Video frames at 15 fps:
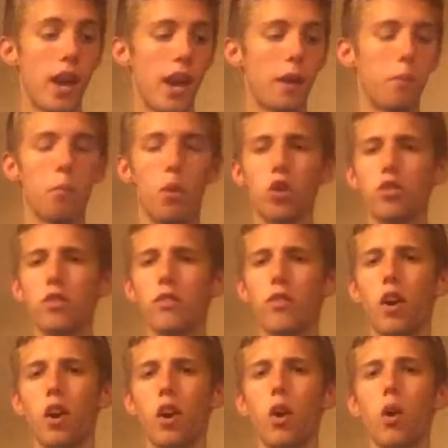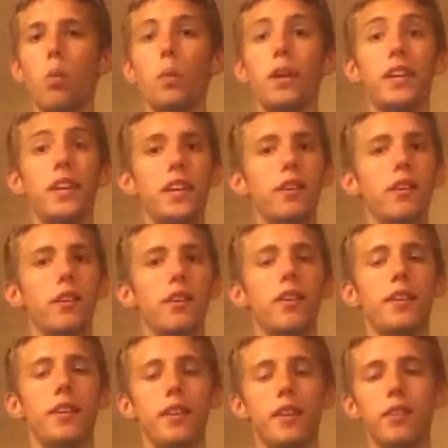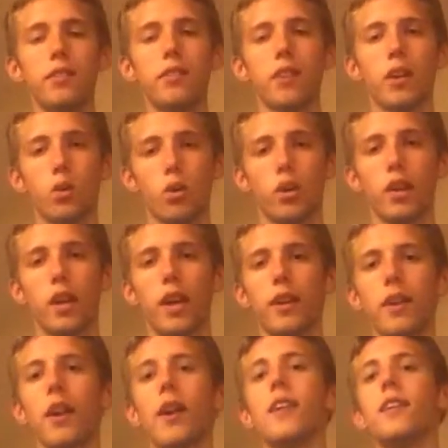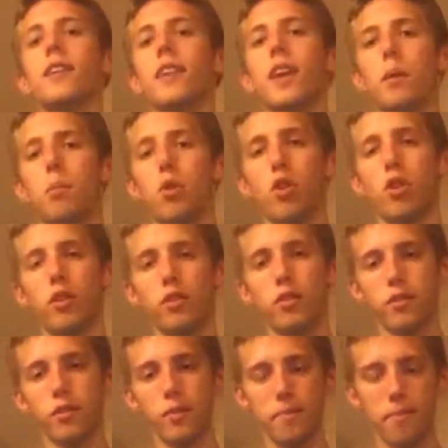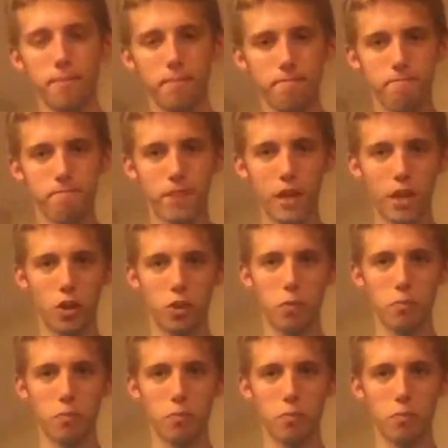and most of all, we need to desegregate neighborhoods. Thank you.